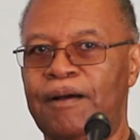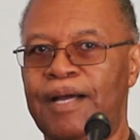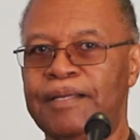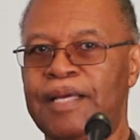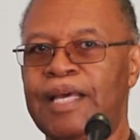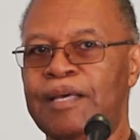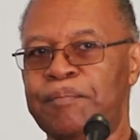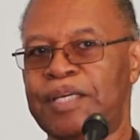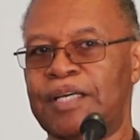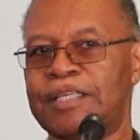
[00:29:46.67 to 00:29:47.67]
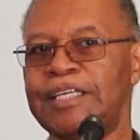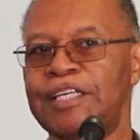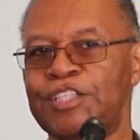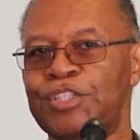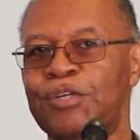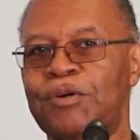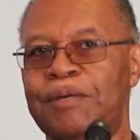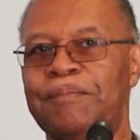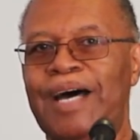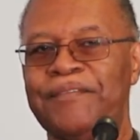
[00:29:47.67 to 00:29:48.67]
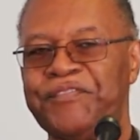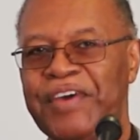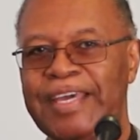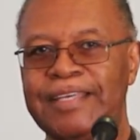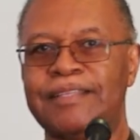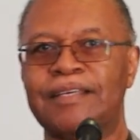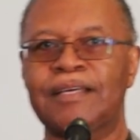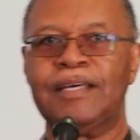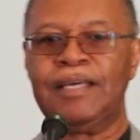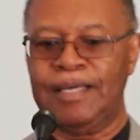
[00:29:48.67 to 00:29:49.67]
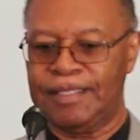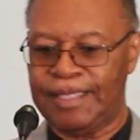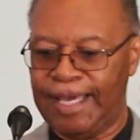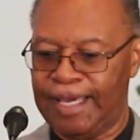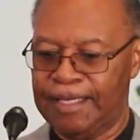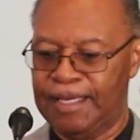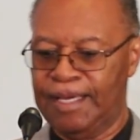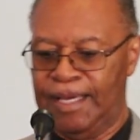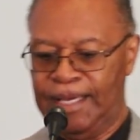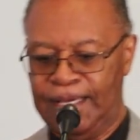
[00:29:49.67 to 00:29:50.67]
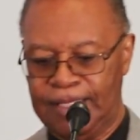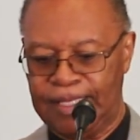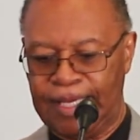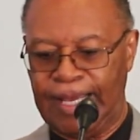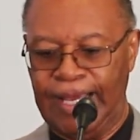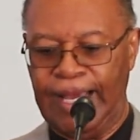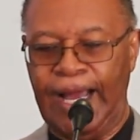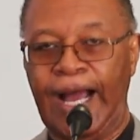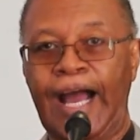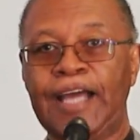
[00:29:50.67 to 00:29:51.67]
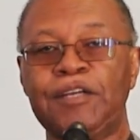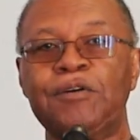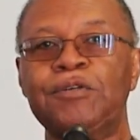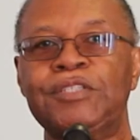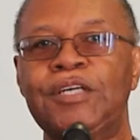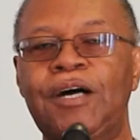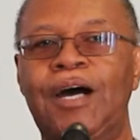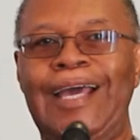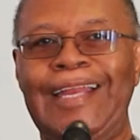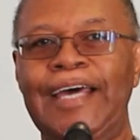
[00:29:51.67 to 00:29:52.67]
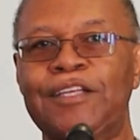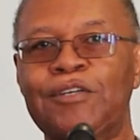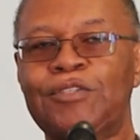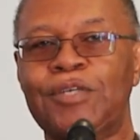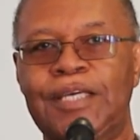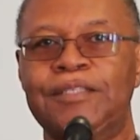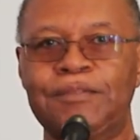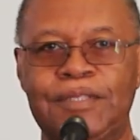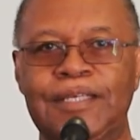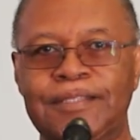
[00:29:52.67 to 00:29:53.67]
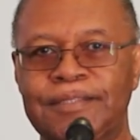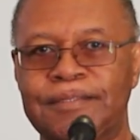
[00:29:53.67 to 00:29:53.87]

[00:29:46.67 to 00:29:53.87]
All right? Because he is showing by faith that, that I know who you are and I know you can do this.